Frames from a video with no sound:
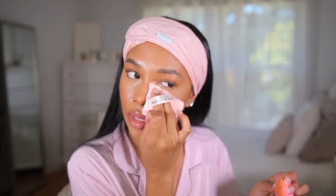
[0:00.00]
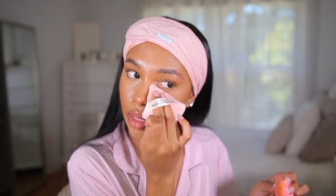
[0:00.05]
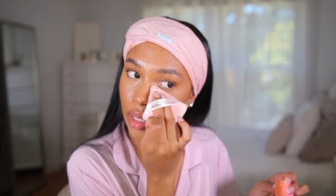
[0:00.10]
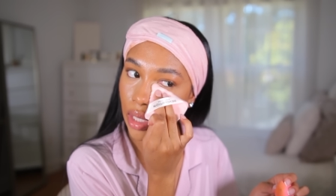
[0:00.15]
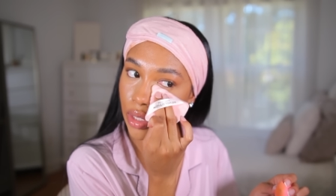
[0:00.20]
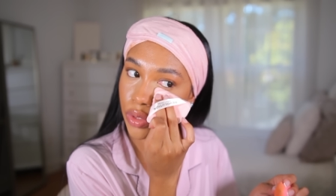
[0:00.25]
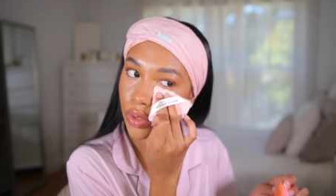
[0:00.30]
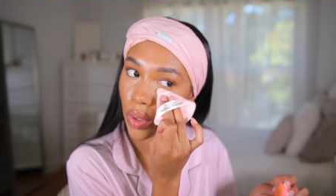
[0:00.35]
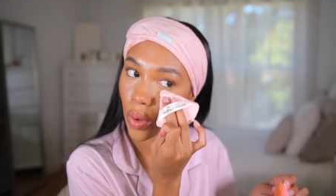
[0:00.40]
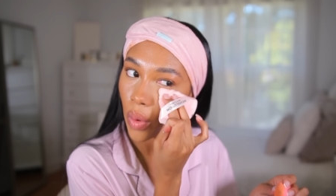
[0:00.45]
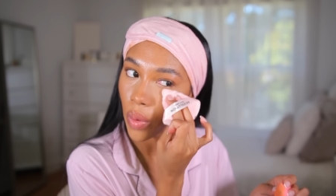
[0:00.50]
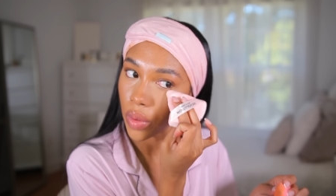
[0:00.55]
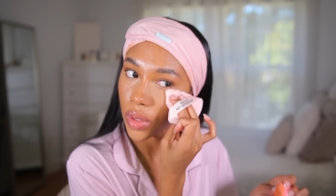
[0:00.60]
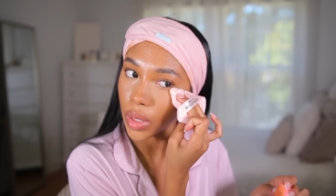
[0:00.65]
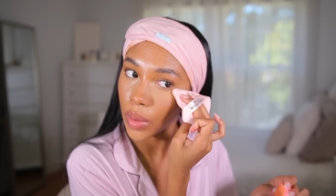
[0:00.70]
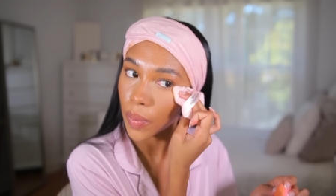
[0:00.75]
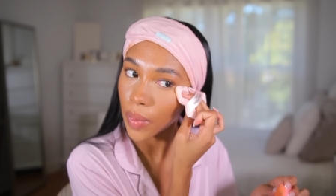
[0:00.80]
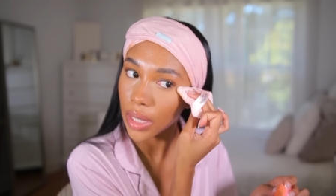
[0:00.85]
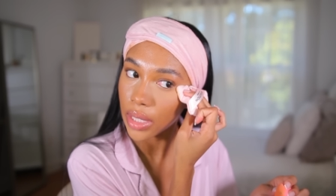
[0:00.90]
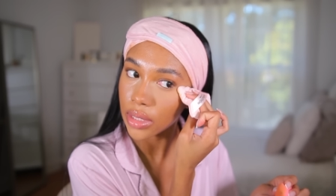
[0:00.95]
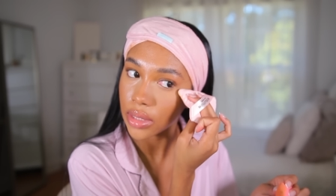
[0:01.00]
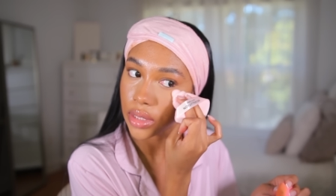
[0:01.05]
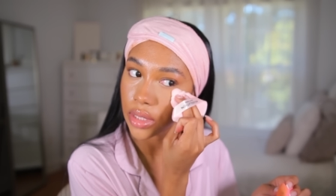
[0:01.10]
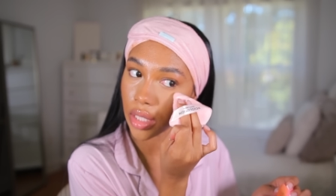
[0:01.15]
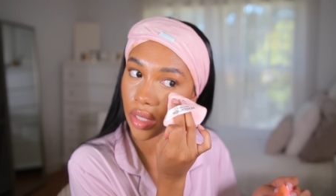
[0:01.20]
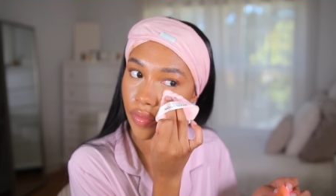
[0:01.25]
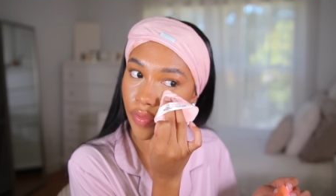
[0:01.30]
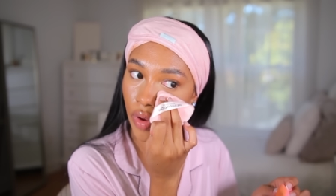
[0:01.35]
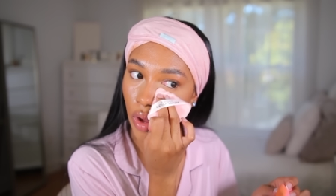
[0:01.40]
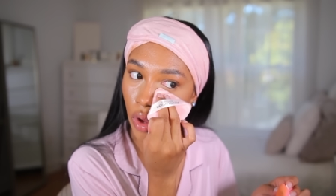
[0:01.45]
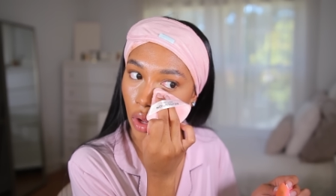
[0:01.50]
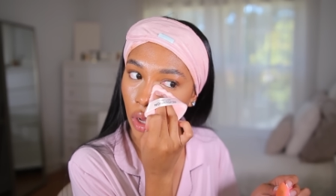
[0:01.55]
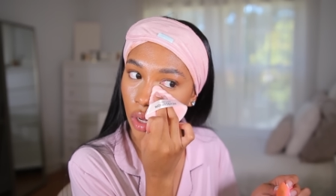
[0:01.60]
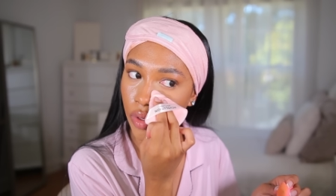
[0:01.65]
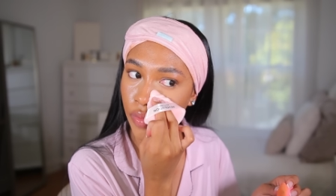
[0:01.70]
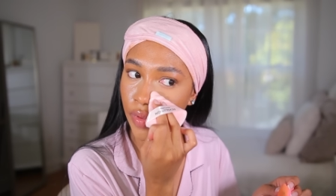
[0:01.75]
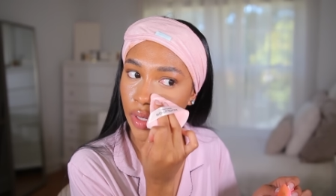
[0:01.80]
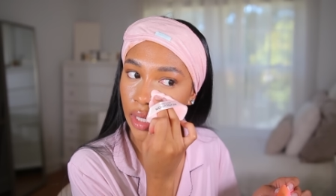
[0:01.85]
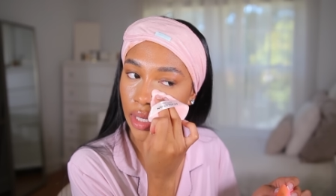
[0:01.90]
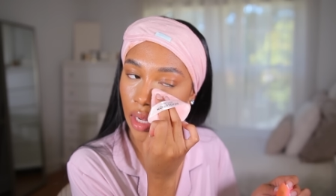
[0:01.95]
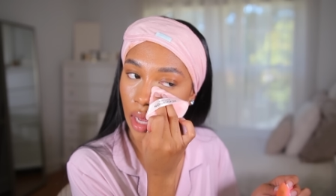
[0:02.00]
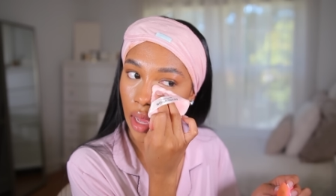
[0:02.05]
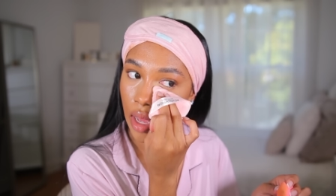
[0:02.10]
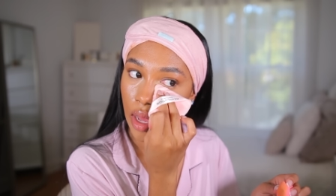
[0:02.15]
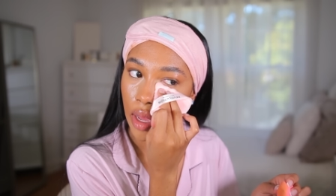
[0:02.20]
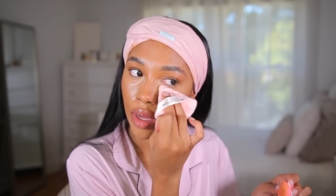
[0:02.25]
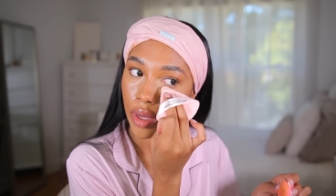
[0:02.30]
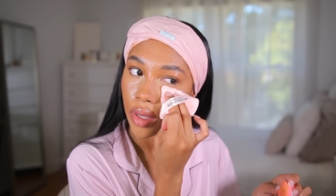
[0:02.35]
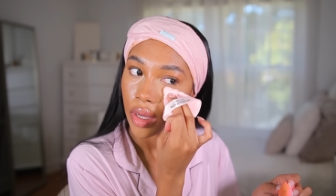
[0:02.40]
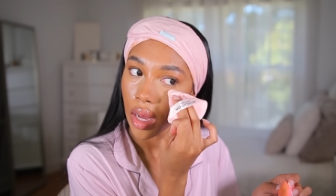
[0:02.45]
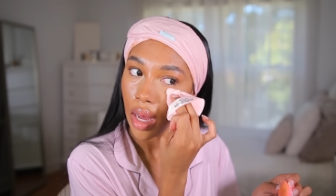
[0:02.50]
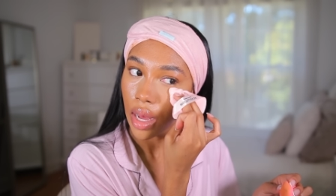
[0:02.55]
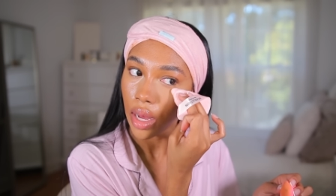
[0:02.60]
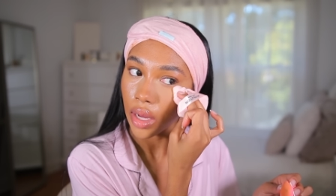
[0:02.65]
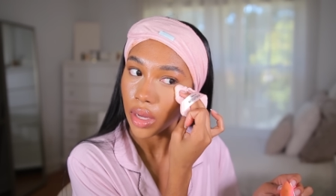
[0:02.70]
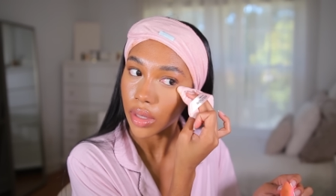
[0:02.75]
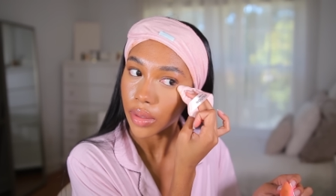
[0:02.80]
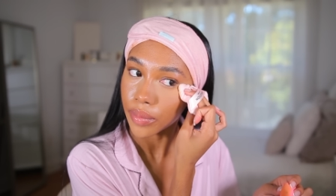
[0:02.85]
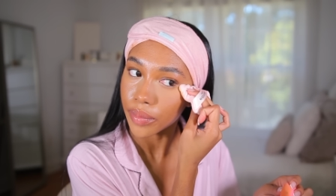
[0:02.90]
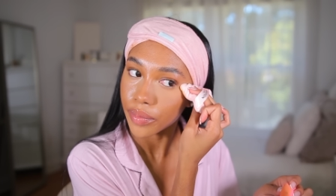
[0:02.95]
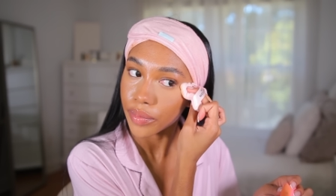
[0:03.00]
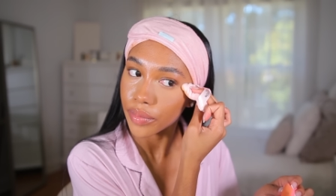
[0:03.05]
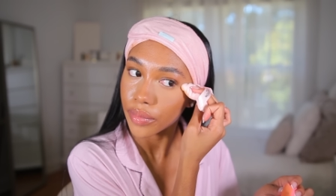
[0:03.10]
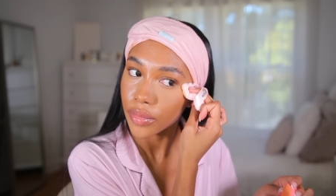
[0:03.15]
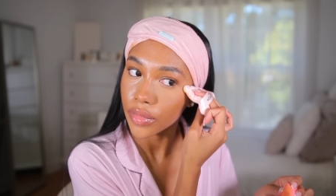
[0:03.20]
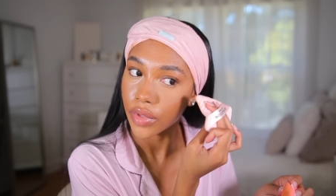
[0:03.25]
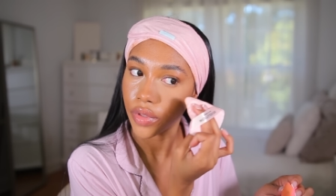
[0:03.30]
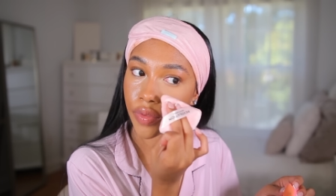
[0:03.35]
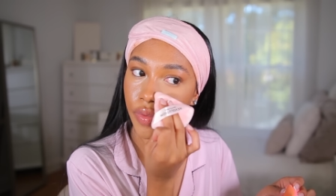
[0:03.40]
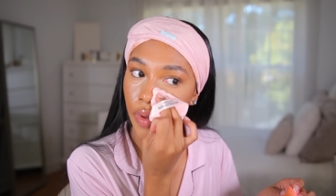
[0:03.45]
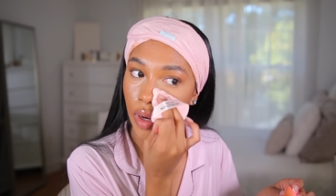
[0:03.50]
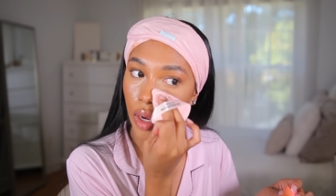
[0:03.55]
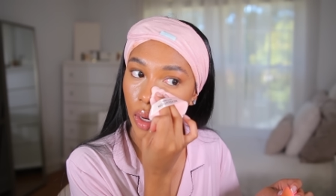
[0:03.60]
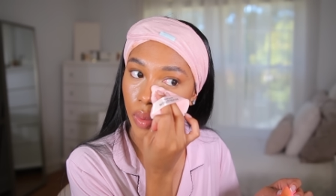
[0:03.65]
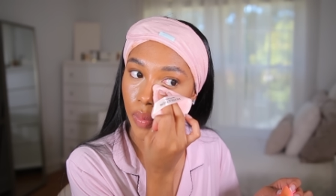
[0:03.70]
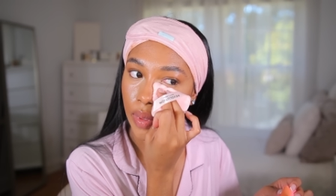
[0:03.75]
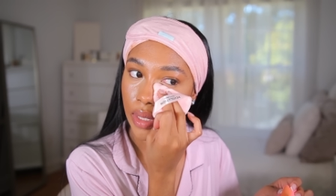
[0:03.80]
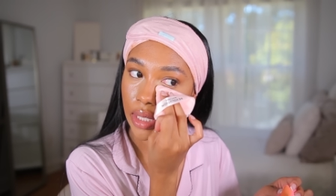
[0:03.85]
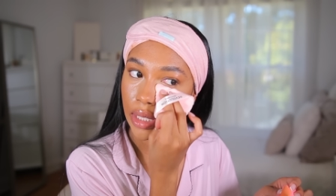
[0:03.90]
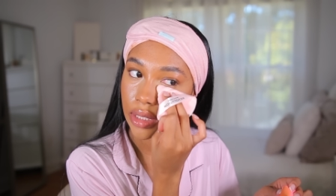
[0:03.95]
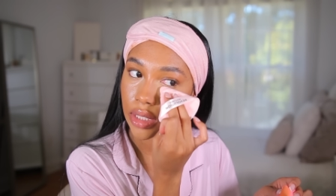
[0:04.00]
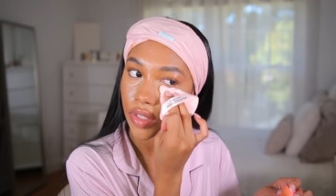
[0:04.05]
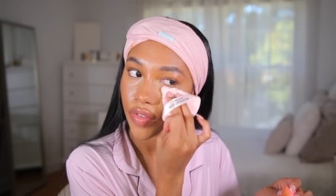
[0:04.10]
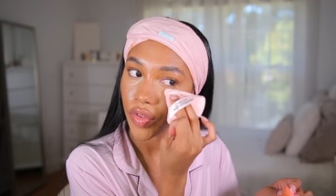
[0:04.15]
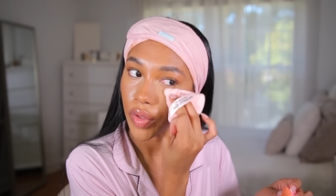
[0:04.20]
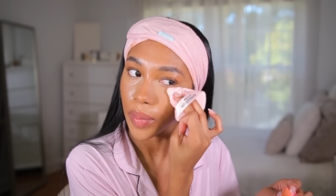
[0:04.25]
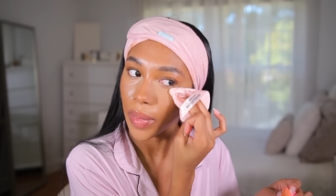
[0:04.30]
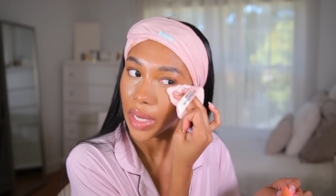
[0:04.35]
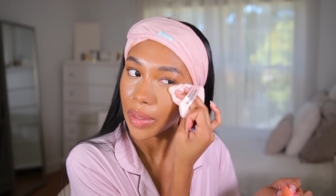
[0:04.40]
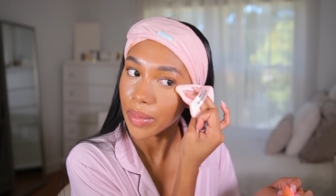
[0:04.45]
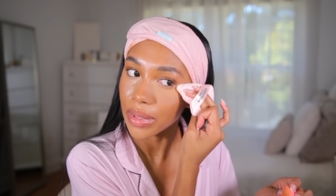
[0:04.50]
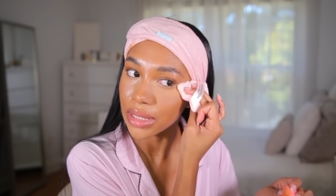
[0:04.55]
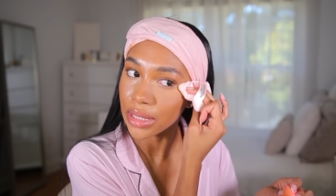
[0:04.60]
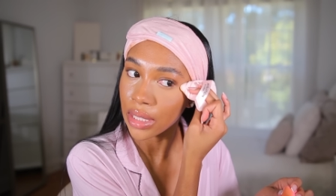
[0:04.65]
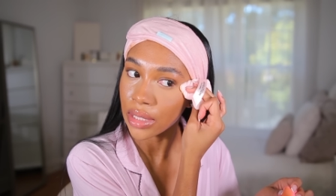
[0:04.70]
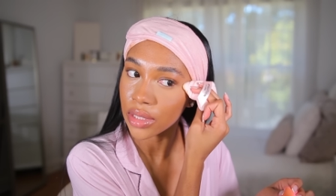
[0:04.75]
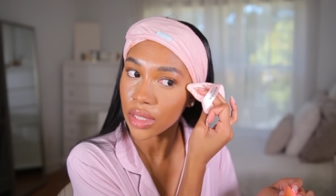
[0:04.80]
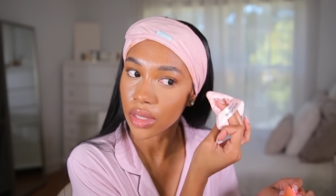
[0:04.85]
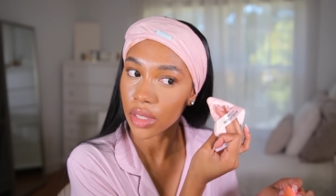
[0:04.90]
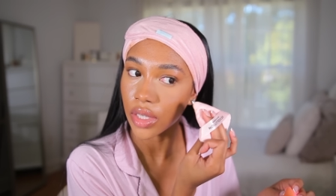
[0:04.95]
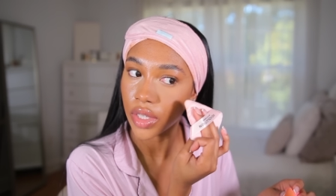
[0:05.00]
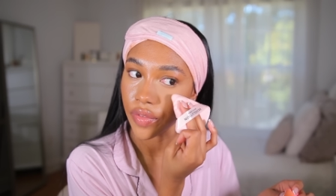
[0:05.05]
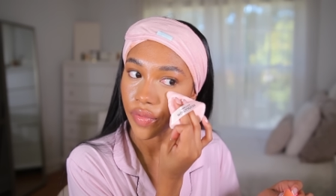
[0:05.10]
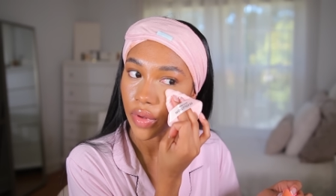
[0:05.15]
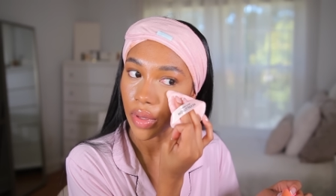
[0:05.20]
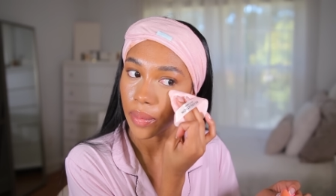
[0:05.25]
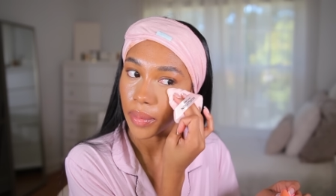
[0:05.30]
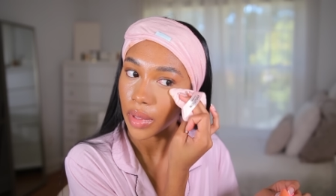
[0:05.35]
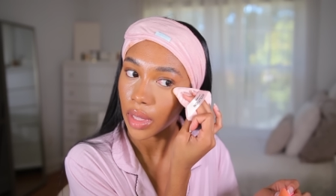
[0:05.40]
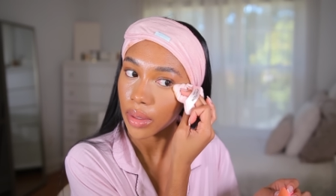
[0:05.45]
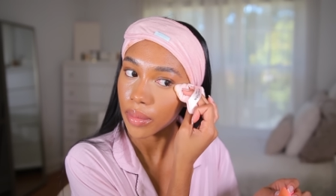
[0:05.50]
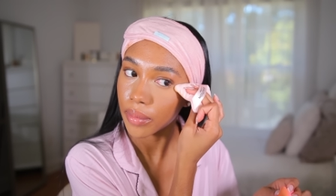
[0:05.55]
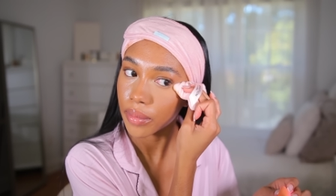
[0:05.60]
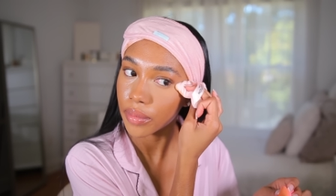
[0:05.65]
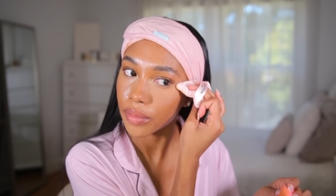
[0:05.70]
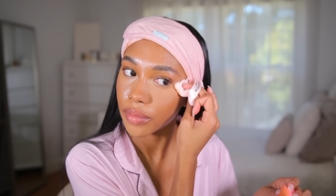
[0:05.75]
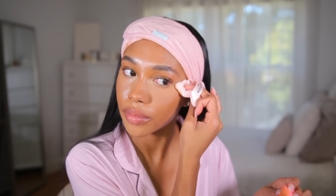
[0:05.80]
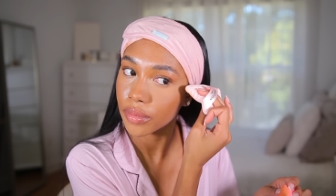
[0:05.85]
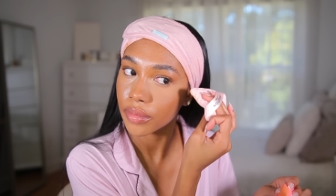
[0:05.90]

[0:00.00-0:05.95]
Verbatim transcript: that's the only way to evolve and um, grow is if you make mistakes and learn from them